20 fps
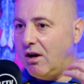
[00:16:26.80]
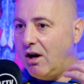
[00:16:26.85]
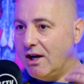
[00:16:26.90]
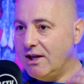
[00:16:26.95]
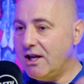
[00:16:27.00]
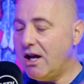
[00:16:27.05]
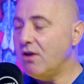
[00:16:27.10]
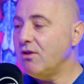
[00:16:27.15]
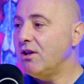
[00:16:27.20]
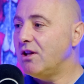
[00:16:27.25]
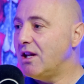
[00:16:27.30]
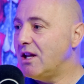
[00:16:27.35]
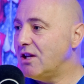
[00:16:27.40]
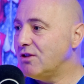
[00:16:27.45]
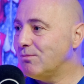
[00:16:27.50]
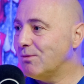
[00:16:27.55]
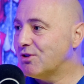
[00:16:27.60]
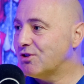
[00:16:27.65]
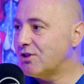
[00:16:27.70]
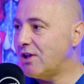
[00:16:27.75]
I know that
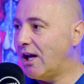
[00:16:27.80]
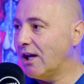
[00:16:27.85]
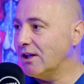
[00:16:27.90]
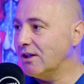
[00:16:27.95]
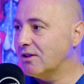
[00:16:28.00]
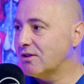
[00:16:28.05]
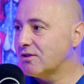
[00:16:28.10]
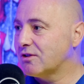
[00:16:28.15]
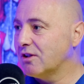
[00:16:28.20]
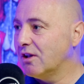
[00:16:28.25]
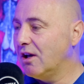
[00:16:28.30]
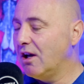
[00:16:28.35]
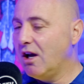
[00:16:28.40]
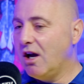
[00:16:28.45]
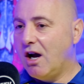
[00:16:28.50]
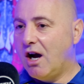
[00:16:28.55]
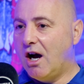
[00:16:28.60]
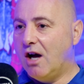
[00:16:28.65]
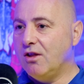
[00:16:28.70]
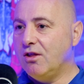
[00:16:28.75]
there's mistakes,
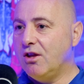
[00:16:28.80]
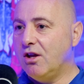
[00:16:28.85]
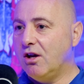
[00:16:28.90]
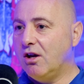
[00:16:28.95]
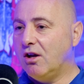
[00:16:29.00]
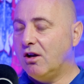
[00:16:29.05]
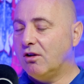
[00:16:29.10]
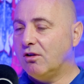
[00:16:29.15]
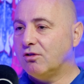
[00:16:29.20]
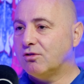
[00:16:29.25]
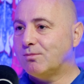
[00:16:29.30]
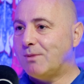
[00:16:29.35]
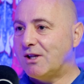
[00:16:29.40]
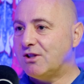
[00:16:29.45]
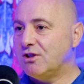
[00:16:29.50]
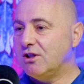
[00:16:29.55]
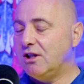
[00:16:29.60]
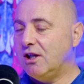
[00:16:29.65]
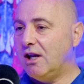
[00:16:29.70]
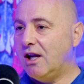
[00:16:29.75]
and that
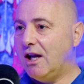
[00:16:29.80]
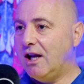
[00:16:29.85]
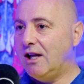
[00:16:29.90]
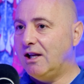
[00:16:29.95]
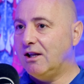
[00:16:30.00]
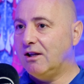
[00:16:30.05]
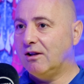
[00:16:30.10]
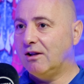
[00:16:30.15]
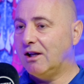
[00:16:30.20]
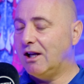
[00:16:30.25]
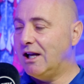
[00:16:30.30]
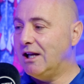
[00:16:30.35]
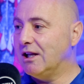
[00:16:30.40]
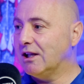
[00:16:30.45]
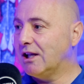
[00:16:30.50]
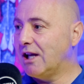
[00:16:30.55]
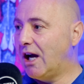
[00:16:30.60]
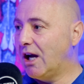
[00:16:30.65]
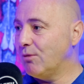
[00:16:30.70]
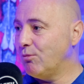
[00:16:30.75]
especially in in
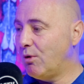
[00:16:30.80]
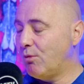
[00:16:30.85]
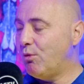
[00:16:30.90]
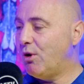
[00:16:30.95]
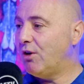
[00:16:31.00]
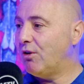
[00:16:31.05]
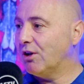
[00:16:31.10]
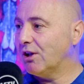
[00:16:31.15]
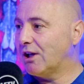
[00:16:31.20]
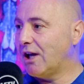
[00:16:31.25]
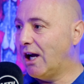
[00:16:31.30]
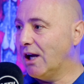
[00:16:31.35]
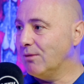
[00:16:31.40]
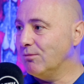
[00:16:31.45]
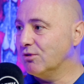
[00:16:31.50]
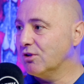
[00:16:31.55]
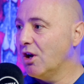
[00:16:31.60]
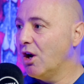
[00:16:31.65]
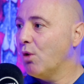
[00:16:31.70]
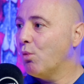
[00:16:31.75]
a game when we're at
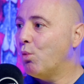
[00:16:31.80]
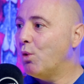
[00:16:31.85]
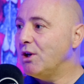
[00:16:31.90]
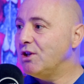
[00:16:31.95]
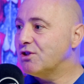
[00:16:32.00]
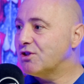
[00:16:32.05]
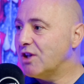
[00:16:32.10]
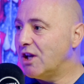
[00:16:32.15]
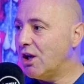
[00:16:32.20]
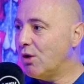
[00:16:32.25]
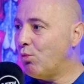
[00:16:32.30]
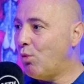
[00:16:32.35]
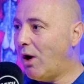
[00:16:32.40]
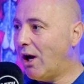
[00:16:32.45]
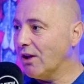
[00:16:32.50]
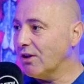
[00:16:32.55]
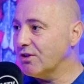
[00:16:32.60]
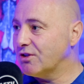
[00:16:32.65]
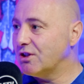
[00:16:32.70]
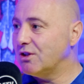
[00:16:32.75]
games, we see it
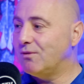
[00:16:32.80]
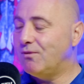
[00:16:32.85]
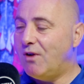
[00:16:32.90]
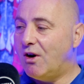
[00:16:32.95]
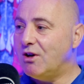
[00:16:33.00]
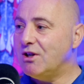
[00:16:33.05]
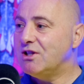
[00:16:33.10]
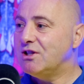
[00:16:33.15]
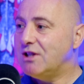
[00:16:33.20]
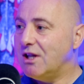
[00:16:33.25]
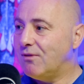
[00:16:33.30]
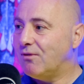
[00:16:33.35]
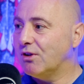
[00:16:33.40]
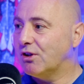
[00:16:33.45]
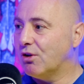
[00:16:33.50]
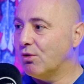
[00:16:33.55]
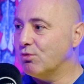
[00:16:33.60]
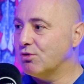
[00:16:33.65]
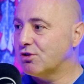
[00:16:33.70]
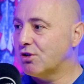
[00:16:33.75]
once. It's very
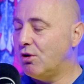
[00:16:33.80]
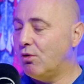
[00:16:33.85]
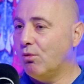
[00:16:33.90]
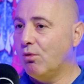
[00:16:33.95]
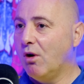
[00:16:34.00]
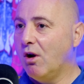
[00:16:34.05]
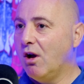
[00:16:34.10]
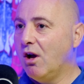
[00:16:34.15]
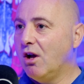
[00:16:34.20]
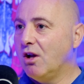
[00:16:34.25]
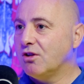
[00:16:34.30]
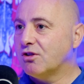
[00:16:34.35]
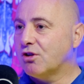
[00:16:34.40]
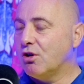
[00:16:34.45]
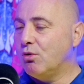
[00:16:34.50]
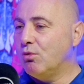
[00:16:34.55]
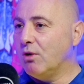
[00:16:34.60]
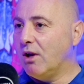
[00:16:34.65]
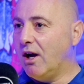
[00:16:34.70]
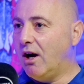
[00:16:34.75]
difficult to call to
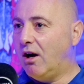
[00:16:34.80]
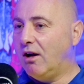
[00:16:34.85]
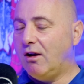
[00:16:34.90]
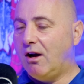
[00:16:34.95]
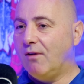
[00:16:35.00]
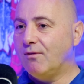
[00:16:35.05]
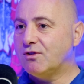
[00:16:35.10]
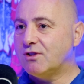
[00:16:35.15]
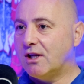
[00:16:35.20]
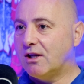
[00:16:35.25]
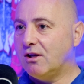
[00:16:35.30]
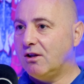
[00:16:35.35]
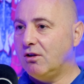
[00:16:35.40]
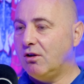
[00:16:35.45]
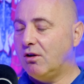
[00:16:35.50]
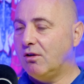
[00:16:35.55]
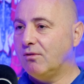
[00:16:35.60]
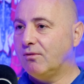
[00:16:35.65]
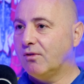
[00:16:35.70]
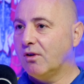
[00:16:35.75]
call it. I, I've said a
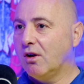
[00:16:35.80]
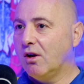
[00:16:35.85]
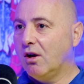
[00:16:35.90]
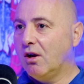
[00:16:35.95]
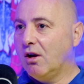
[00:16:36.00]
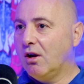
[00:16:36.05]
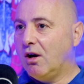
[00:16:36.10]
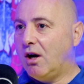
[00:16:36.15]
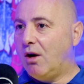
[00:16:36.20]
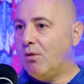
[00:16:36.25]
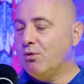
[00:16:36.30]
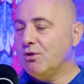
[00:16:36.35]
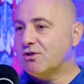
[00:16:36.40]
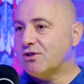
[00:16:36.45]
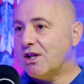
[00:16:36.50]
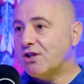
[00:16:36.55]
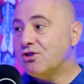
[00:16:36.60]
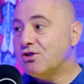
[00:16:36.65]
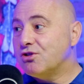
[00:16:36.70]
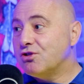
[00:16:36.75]
lot of. I wouldn't
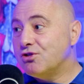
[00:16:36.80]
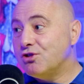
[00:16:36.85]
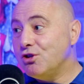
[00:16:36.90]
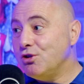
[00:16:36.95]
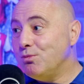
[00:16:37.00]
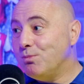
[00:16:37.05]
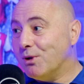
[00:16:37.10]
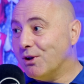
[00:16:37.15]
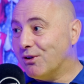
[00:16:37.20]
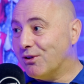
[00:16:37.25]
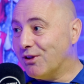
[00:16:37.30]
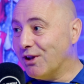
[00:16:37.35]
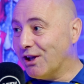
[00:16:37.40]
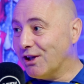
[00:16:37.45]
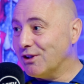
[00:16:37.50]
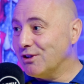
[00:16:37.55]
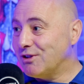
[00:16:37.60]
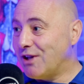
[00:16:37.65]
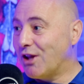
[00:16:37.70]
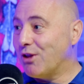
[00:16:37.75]
say stupid
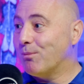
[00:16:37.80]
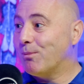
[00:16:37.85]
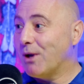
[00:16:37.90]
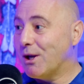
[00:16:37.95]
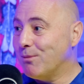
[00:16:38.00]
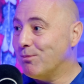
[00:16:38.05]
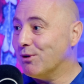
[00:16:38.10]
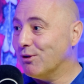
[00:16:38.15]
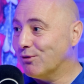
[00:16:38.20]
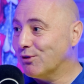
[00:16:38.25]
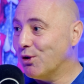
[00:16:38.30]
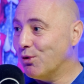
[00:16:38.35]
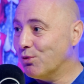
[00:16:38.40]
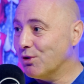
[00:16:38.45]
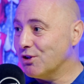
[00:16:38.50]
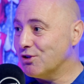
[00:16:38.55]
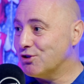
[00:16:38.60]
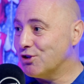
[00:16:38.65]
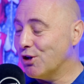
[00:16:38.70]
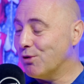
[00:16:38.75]
things. Other people have
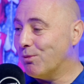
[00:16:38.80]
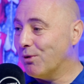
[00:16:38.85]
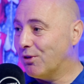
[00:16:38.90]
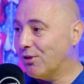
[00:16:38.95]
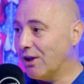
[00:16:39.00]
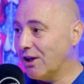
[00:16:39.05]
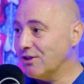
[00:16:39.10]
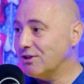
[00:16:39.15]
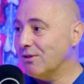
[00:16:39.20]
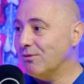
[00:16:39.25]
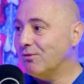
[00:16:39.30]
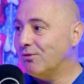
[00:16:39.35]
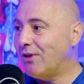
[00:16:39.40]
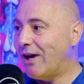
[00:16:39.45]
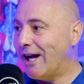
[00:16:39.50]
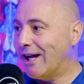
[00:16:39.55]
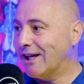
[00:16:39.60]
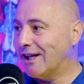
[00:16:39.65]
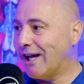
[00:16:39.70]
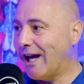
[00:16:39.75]
called it stupid things in
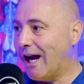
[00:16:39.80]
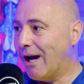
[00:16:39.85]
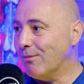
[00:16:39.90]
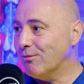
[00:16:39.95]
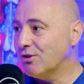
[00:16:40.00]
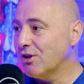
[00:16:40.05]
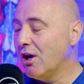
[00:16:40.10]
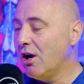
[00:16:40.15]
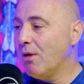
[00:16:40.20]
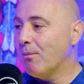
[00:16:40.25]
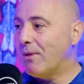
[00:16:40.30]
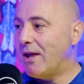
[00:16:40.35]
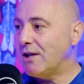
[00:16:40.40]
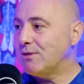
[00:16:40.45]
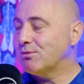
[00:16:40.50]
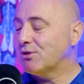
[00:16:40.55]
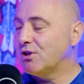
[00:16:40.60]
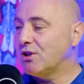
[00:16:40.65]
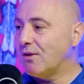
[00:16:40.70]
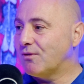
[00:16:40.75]
fan cams, but
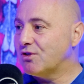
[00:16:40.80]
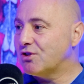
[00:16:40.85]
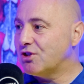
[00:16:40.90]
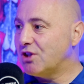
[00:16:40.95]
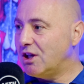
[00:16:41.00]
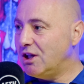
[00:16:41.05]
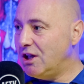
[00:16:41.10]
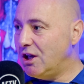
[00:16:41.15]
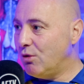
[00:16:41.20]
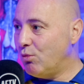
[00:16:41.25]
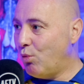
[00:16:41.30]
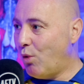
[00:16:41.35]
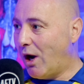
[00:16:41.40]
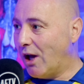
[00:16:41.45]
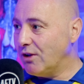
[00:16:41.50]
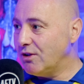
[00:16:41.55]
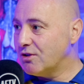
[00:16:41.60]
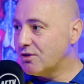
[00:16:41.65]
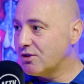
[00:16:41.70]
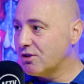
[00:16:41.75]
that's because I've seen it
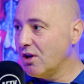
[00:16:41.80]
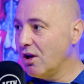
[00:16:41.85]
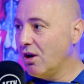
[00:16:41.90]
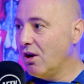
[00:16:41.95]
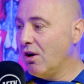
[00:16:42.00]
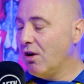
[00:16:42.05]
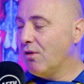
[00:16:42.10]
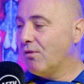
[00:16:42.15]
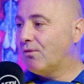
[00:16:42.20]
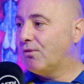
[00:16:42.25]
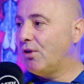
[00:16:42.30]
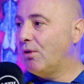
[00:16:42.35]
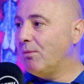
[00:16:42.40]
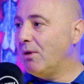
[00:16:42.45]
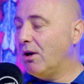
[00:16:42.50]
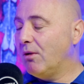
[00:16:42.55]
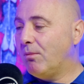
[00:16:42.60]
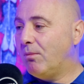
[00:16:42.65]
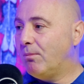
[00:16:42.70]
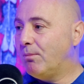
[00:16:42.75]
once from
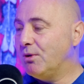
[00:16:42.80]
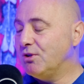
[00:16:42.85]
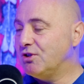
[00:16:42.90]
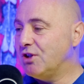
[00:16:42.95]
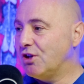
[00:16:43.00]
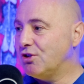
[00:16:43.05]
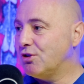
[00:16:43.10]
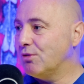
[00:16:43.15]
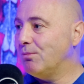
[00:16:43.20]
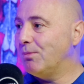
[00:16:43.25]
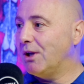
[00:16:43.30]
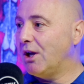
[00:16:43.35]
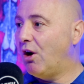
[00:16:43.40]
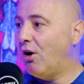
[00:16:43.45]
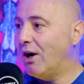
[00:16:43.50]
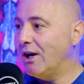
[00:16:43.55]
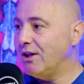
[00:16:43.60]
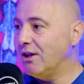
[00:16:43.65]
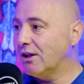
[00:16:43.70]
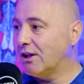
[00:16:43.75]
a position yeah.
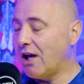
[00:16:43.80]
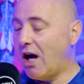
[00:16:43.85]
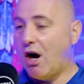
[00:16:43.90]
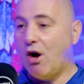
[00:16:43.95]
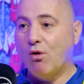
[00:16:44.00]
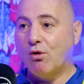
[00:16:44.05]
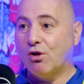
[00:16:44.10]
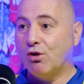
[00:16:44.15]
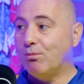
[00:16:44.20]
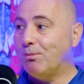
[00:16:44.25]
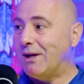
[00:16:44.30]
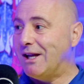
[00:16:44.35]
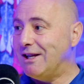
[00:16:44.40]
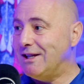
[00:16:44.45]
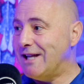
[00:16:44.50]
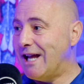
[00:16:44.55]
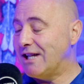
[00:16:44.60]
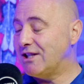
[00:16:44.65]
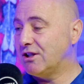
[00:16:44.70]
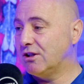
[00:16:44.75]
behind the goal, could be
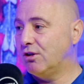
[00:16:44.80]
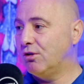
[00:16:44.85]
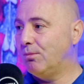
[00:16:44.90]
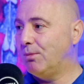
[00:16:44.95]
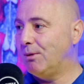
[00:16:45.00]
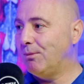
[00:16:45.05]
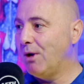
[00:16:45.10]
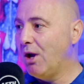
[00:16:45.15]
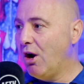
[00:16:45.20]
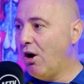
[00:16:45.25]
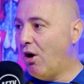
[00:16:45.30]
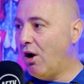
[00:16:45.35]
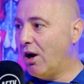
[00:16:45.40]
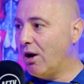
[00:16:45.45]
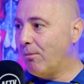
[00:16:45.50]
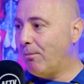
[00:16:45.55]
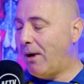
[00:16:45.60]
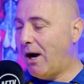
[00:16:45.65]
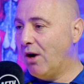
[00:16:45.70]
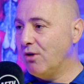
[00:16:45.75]
in netting, could be
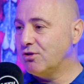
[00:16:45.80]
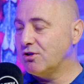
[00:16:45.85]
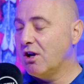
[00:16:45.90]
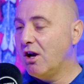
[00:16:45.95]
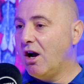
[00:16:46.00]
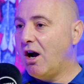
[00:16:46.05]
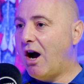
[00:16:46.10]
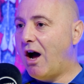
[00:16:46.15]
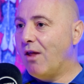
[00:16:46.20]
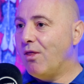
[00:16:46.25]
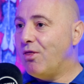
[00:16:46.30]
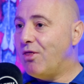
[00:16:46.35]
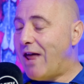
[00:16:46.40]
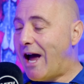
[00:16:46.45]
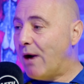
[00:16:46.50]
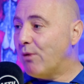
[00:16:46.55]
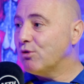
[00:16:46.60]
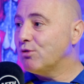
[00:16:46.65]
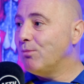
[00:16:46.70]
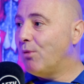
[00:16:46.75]
behind a post, and
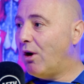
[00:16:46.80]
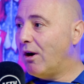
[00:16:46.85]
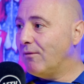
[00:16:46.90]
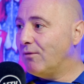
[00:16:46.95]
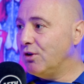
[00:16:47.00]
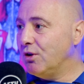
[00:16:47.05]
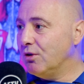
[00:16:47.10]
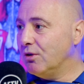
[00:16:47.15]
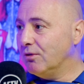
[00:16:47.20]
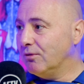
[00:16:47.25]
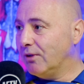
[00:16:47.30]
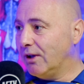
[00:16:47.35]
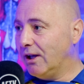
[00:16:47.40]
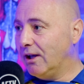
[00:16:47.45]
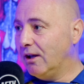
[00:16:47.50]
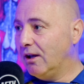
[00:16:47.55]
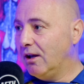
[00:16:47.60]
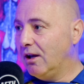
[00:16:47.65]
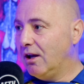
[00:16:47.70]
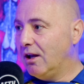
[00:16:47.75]
that was my view of
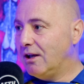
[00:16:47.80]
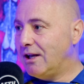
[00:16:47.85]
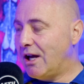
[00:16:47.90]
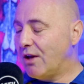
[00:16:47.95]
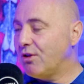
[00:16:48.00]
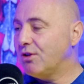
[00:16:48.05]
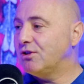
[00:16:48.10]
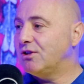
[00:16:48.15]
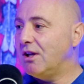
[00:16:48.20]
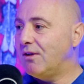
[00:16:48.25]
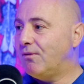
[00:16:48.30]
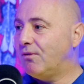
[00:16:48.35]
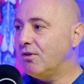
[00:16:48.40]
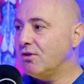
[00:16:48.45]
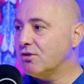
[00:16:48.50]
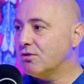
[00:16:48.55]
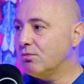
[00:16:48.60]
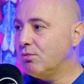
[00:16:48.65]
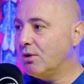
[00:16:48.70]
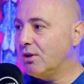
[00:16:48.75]
it. Now, the
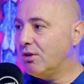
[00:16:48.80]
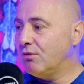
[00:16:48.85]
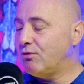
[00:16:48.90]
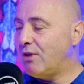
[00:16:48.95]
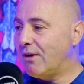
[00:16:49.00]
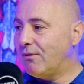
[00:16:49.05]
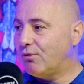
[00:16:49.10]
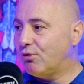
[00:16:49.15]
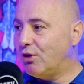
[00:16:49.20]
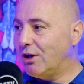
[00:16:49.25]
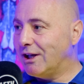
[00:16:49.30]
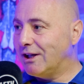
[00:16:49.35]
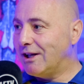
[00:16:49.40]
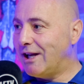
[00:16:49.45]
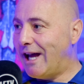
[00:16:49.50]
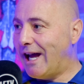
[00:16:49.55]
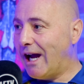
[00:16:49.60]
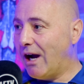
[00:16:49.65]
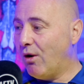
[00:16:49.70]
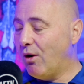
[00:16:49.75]
difference with the refereeing
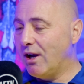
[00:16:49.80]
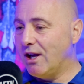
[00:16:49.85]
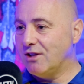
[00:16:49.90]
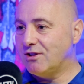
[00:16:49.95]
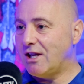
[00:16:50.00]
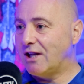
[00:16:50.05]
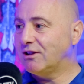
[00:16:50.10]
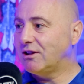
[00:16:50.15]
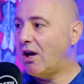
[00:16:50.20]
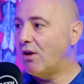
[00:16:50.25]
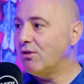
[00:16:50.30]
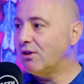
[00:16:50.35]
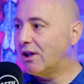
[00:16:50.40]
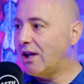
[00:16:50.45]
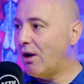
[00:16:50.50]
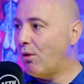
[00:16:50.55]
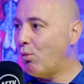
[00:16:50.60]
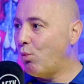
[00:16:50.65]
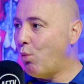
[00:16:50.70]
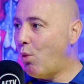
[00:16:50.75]
now is they don't
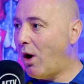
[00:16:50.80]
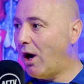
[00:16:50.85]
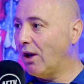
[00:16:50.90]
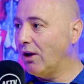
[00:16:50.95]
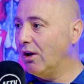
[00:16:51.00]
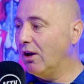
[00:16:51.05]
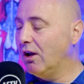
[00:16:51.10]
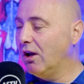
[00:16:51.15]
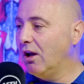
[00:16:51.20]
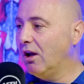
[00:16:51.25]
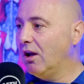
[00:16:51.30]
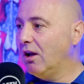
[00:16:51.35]
get one